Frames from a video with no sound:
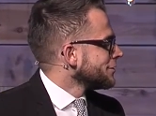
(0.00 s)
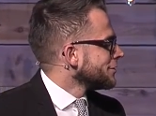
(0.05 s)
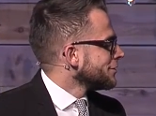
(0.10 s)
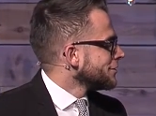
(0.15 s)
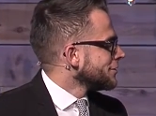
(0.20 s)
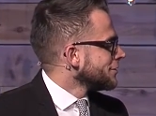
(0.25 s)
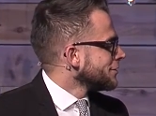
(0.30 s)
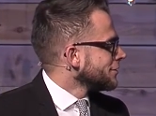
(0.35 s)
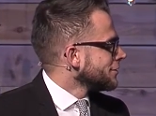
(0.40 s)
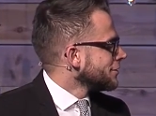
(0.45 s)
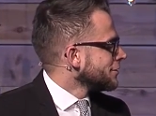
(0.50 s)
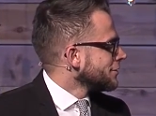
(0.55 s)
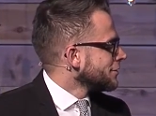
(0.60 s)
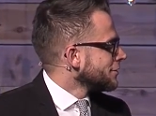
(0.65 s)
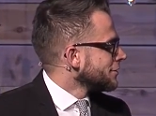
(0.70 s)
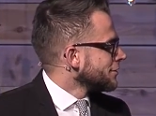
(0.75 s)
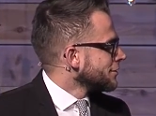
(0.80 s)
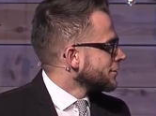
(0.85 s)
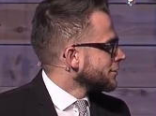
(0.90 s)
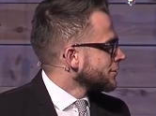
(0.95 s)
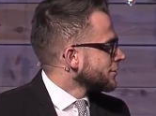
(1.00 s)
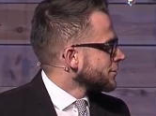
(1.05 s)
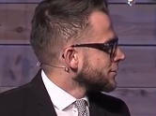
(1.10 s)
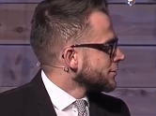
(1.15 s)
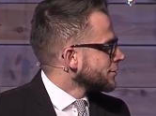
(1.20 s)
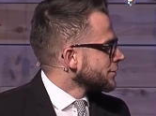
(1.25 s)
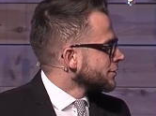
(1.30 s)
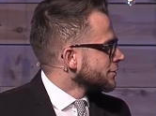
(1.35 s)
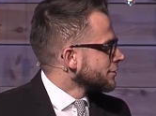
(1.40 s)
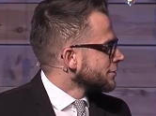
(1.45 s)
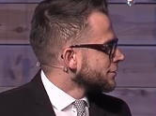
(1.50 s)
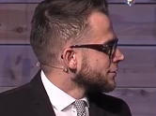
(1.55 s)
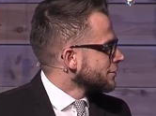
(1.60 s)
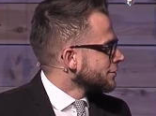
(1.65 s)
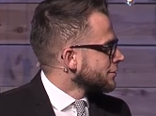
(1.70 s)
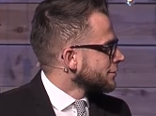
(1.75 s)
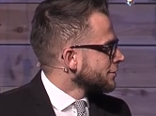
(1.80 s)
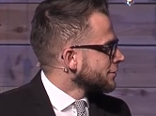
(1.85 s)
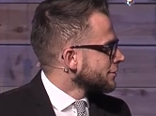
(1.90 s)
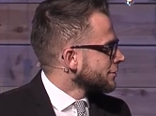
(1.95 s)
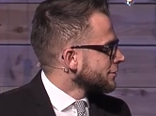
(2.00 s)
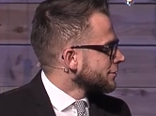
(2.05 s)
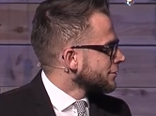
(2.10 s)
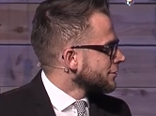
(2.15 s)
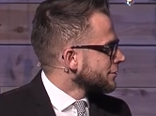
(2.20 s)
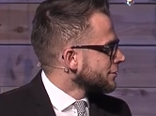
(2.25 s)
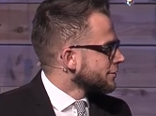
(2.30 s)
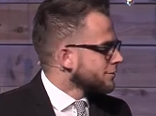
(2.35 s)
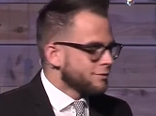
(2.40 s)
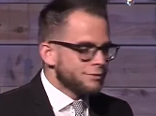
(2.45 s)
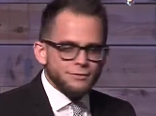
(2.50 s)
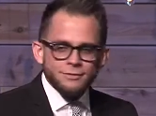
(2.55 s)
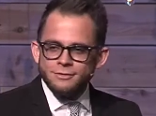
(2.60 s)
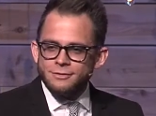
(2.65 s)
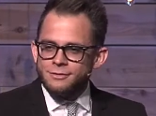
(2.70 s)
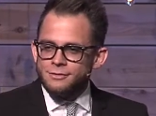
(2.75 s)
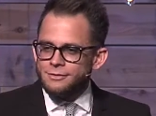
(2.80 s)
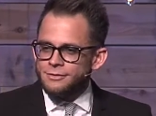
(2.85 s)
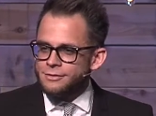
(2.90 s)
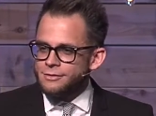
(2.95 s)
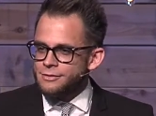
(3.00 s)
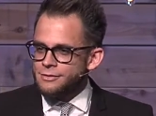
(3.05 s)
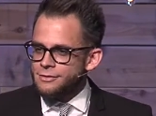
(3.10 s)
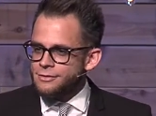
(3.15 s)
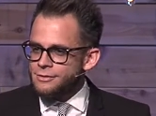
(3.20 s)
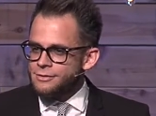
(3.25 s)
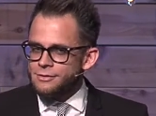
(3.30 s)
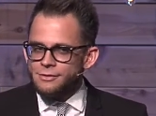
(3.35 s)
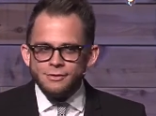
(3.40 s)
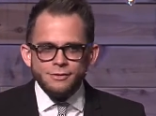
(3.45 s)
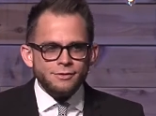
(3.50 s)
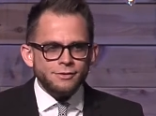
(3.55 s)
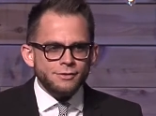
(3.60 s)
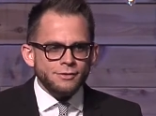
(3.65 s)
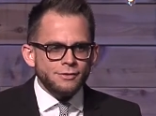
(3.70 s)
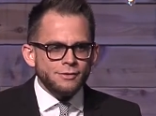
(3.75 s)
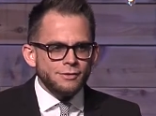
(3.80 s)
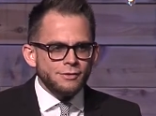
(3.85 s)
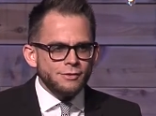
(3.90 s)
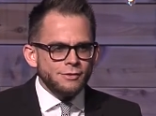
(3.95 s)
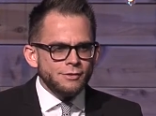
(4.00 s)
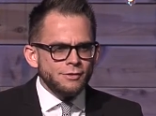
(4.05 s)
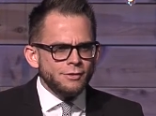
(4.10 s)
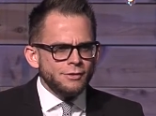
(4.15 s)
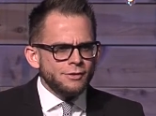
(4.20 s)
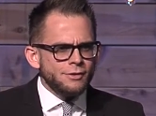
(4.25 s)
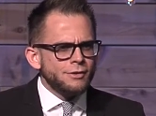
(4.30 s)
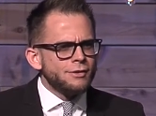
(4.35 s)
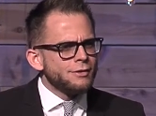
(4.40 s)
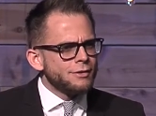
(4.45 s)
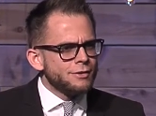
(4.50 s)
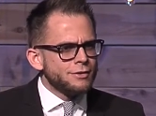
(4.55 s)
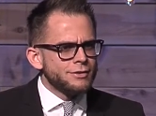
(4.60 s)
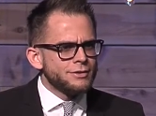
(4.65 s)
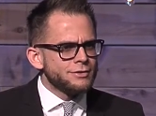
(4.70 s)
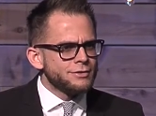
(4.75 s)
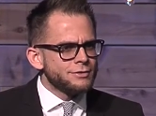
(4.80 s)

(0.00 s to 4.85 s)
Nothing is said.